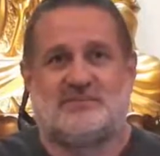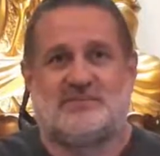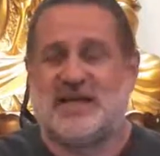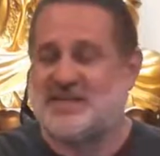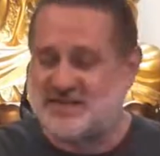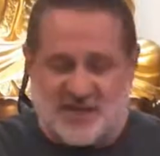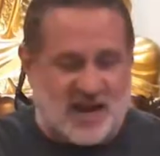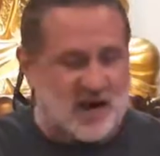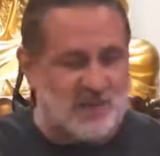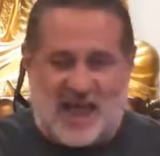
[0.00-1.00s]
It's
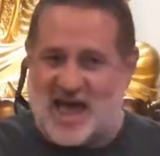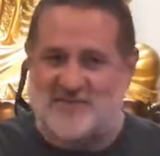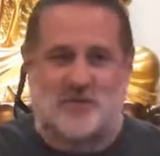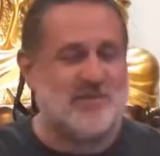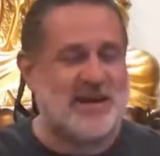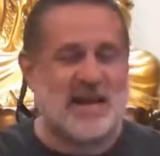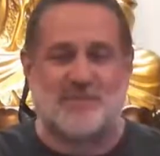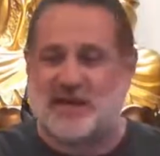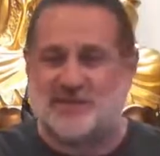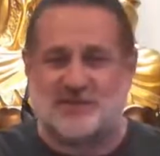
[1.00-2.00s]
there. We may not
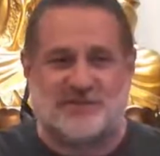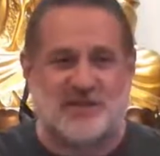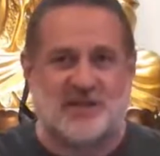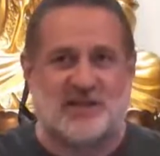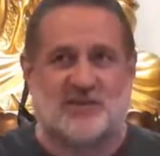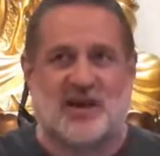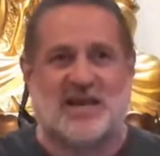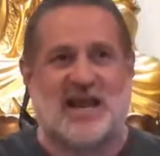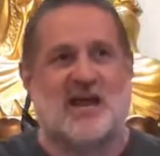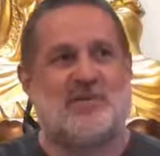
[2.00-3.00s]
be able to feel it right
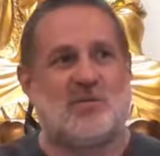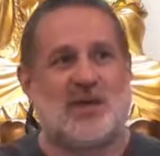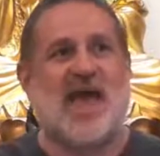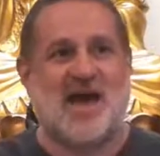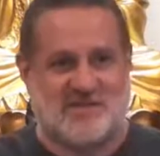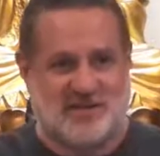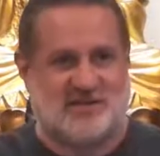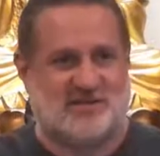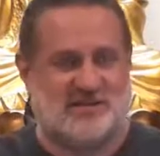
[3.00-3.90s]
now, but we have it.